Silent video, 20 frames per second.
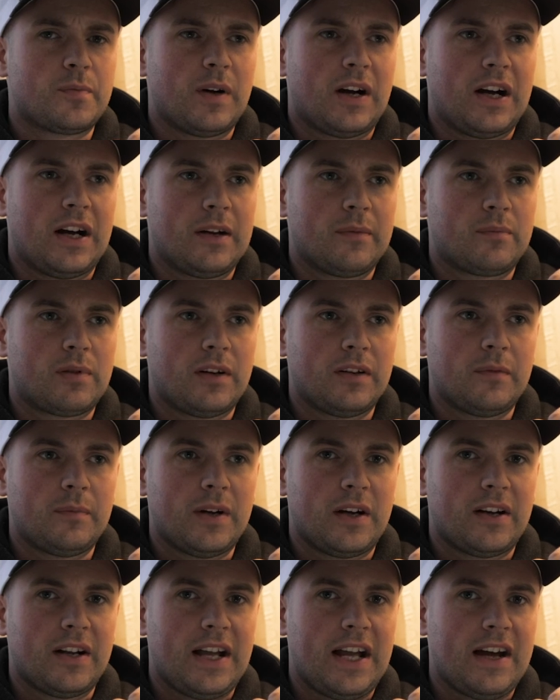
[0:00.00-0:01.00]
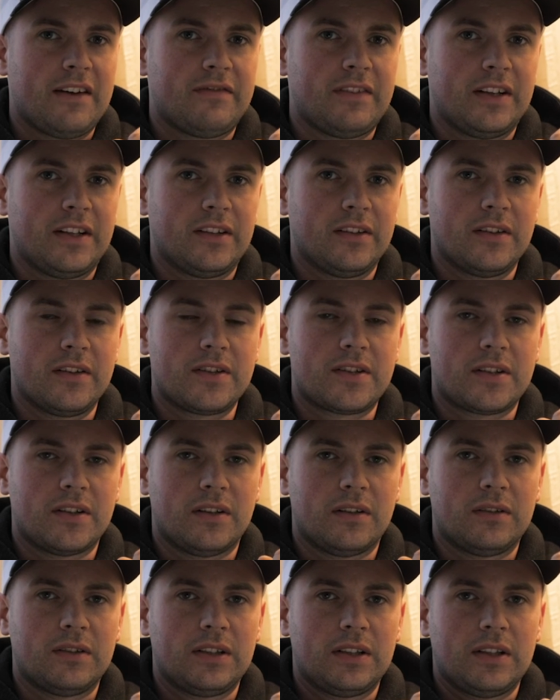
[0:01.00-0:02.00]
pond, probably about a half acre or
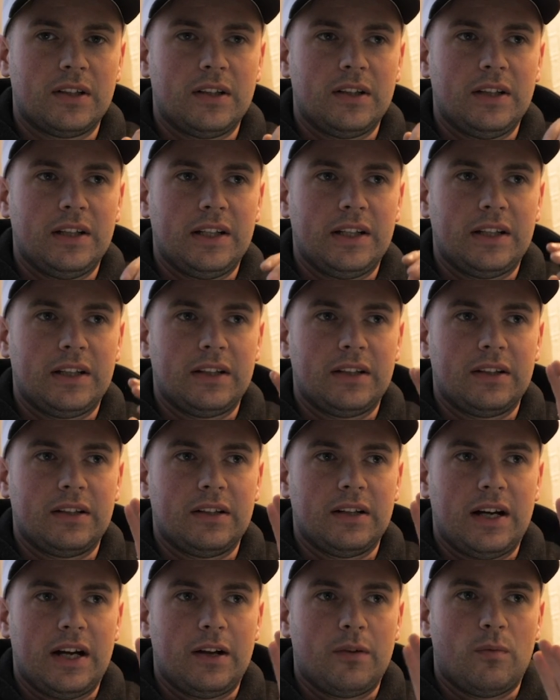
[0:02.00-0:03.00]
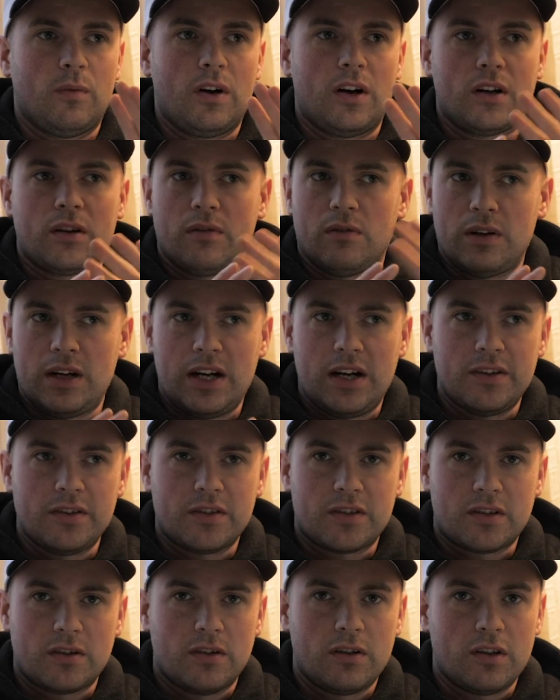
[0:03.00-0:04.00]
so, and I'd walk around,
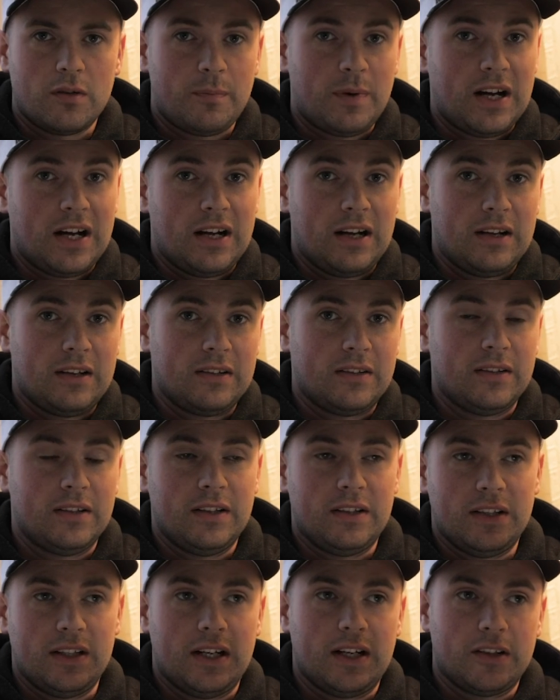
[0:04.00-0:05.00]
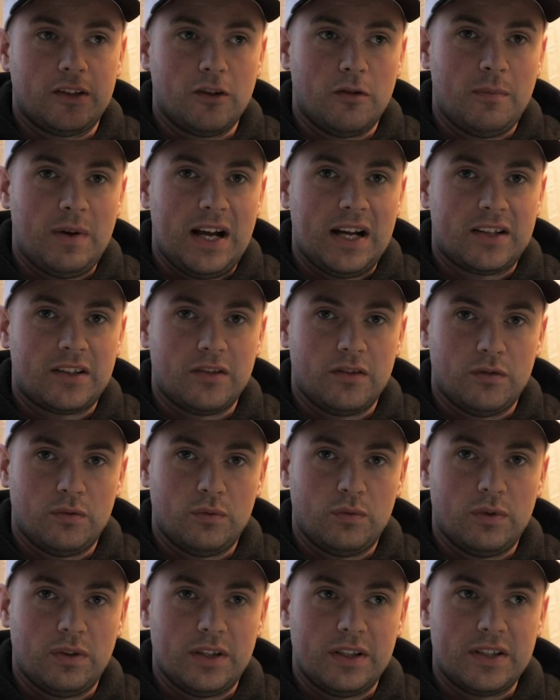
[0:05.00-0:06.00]
skirt the pond, and then I'd go back to the
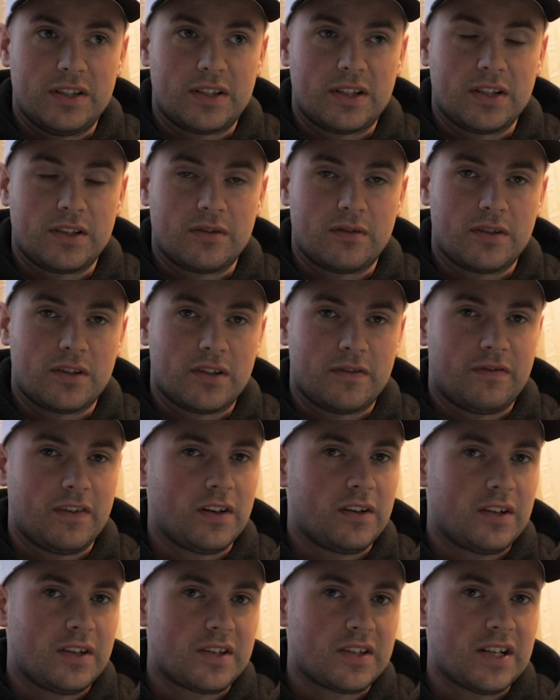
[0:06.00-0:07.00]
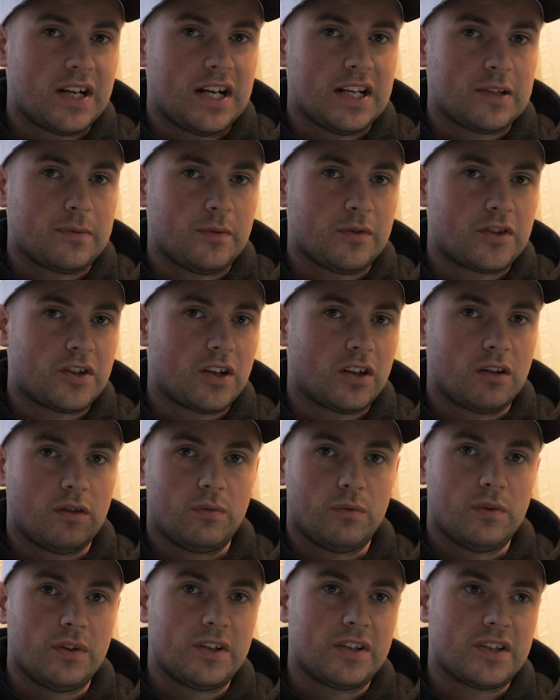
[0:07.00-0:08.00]
woods, because there was a fairly sizable chunk of
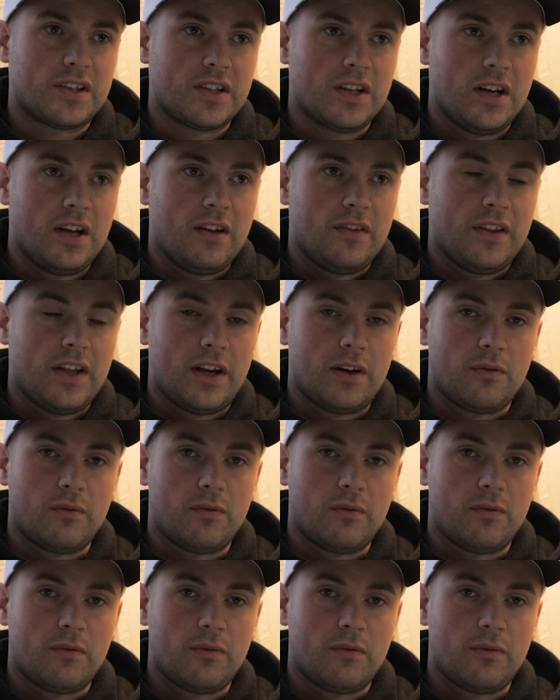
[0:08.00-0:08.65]
woods that